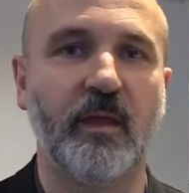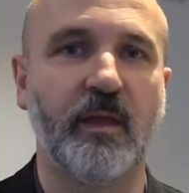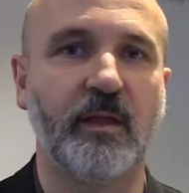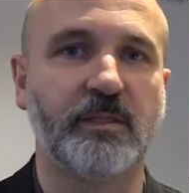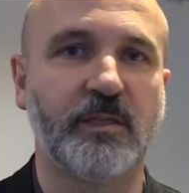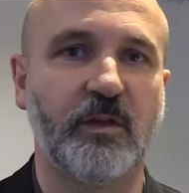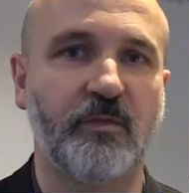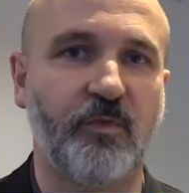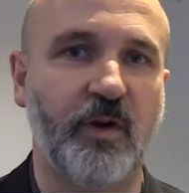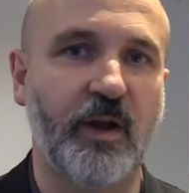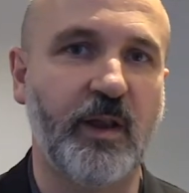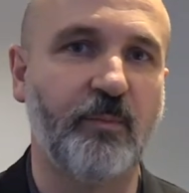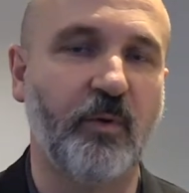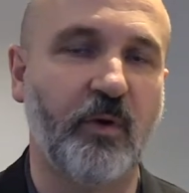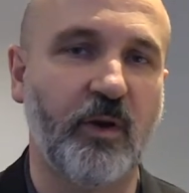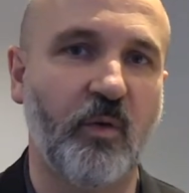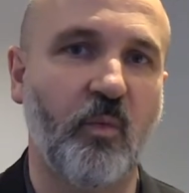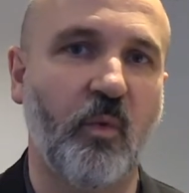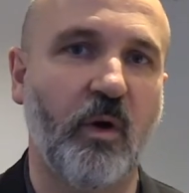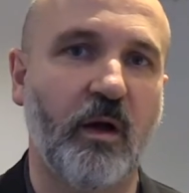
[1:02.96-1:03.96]
So for
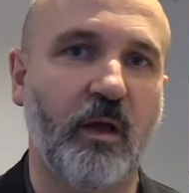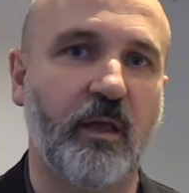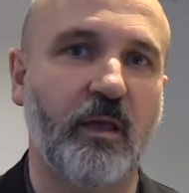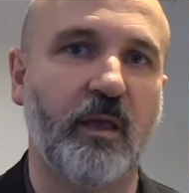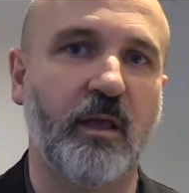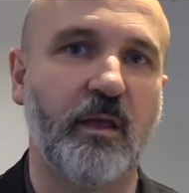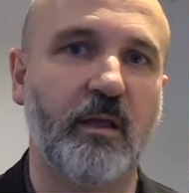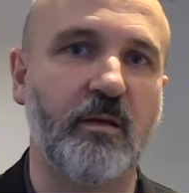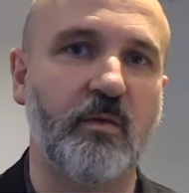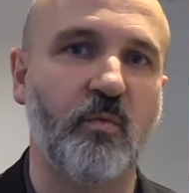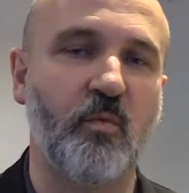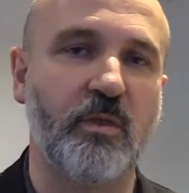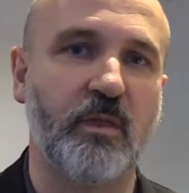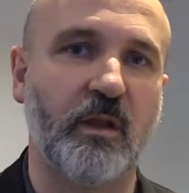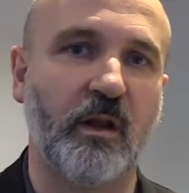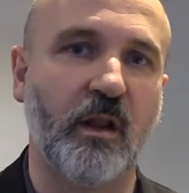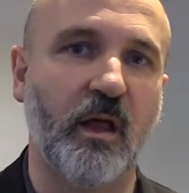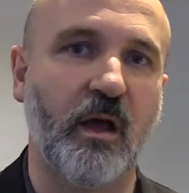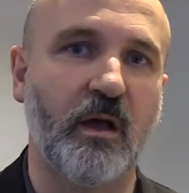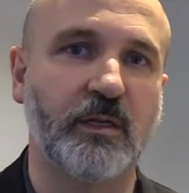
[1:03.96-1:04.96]
anybody working with a
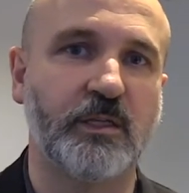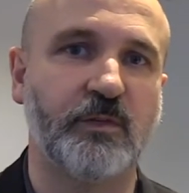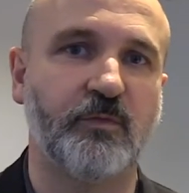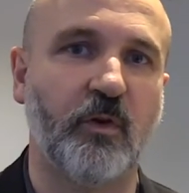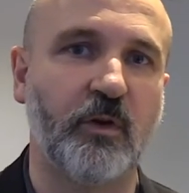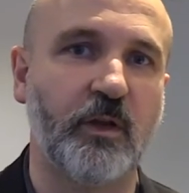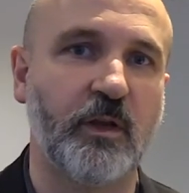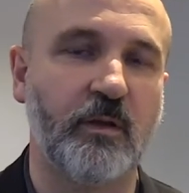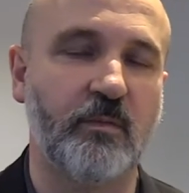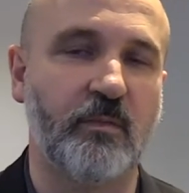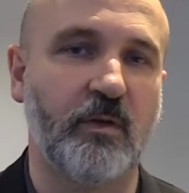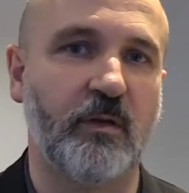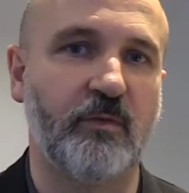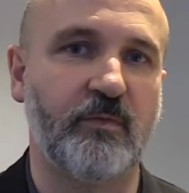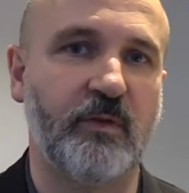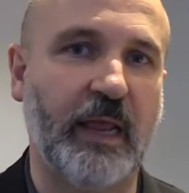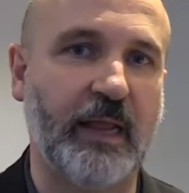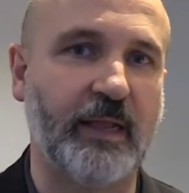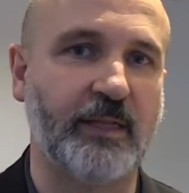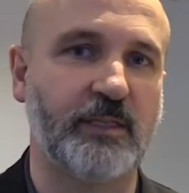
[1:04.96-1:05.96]
large volume of
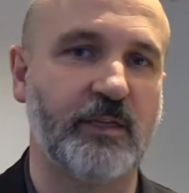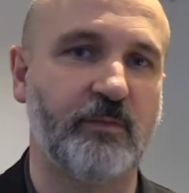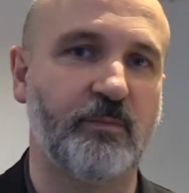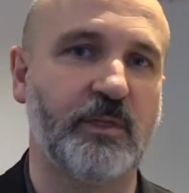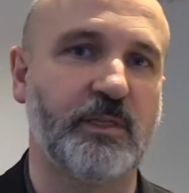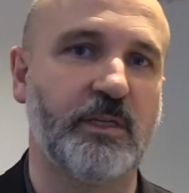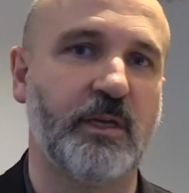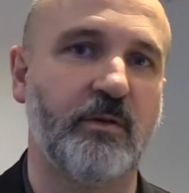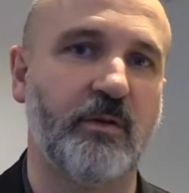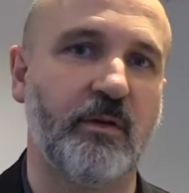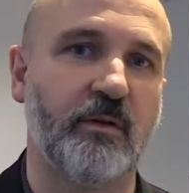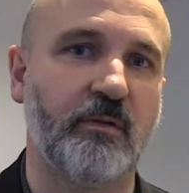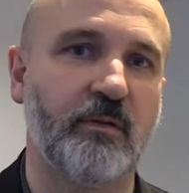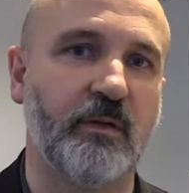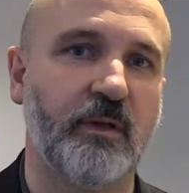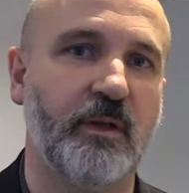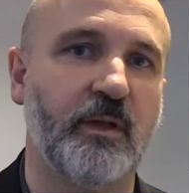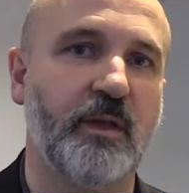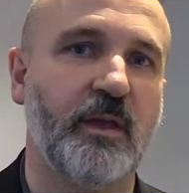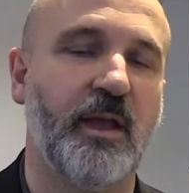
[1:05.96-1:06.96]
negative material,
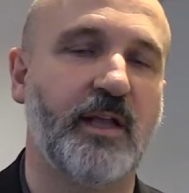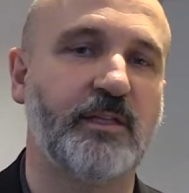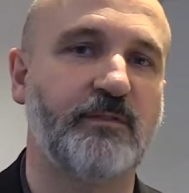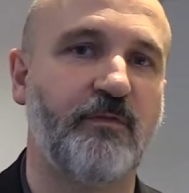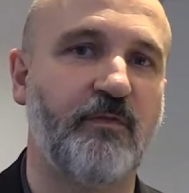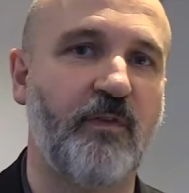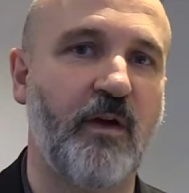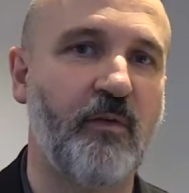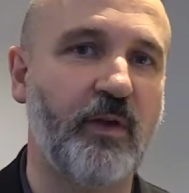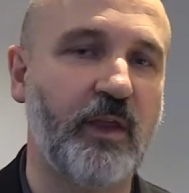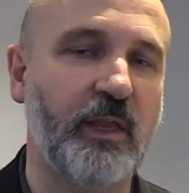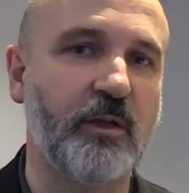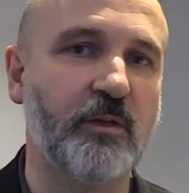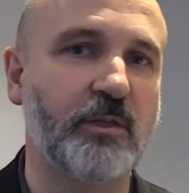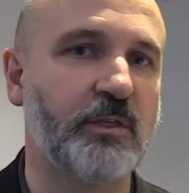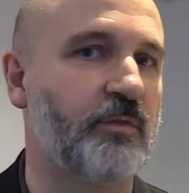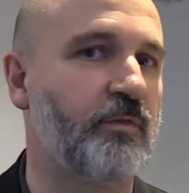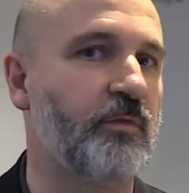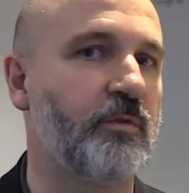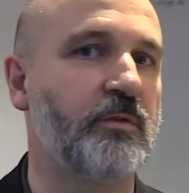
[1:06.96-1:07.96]
it's very
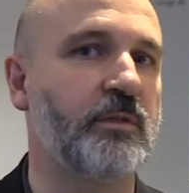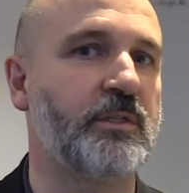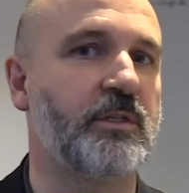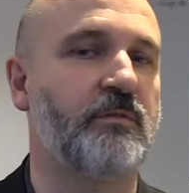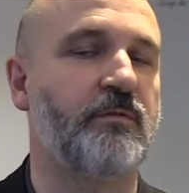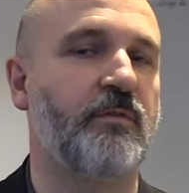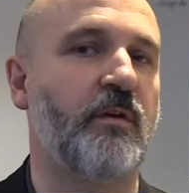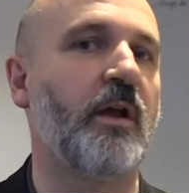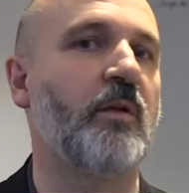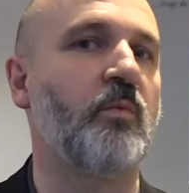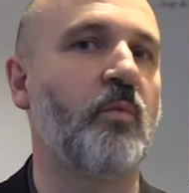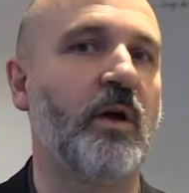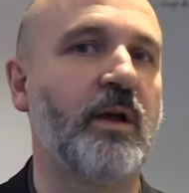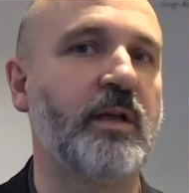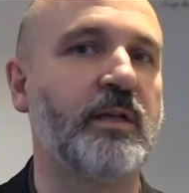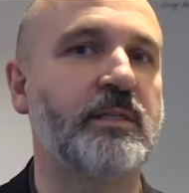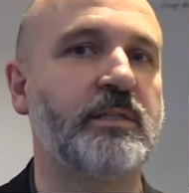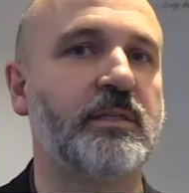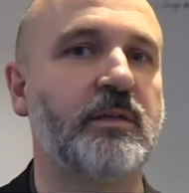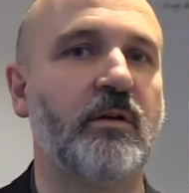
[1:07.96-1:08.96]
useful to find
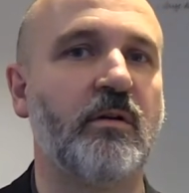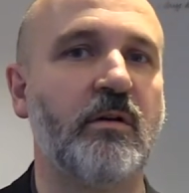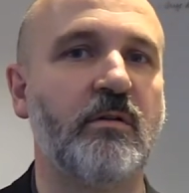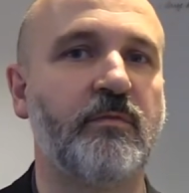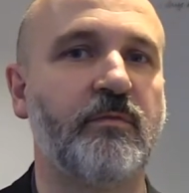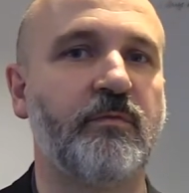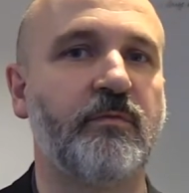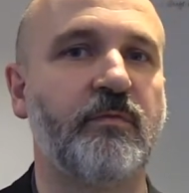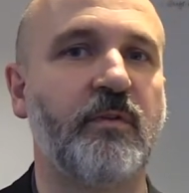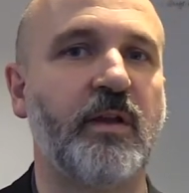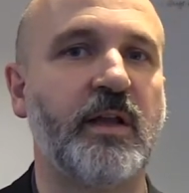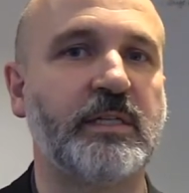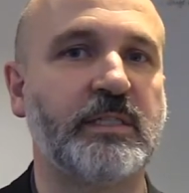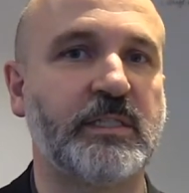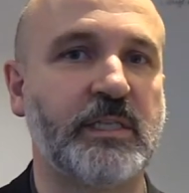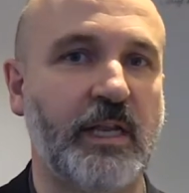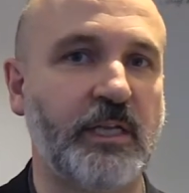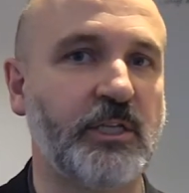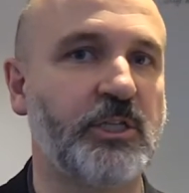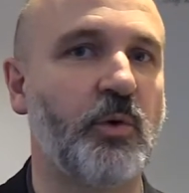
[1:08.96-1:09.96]
ways of
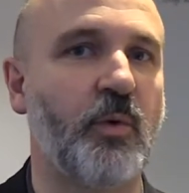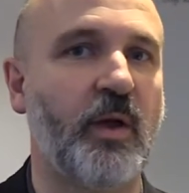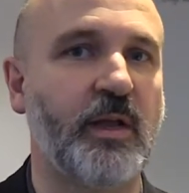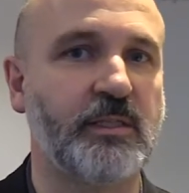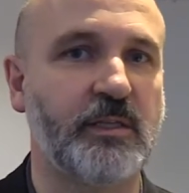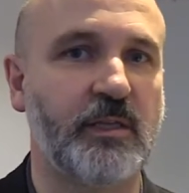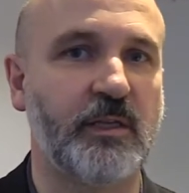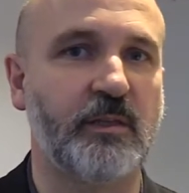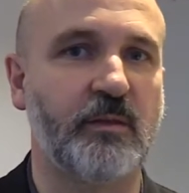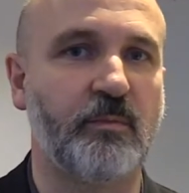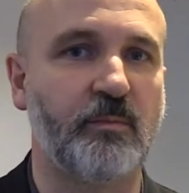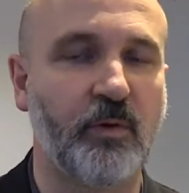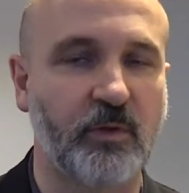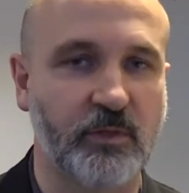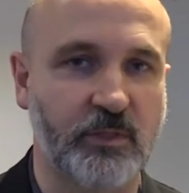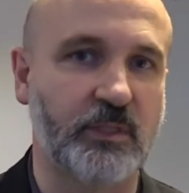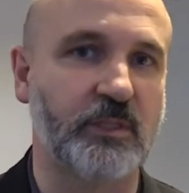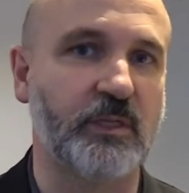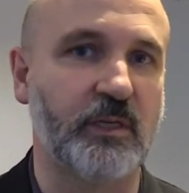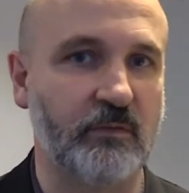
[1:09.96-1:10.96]
accentuating the
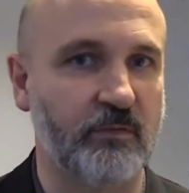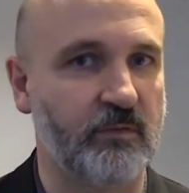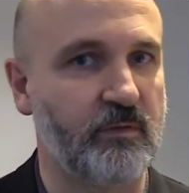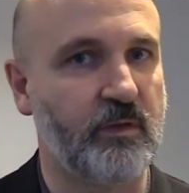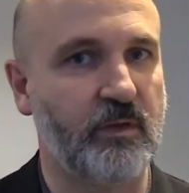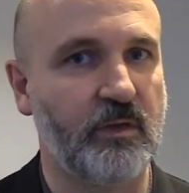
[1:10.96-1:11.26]
positive.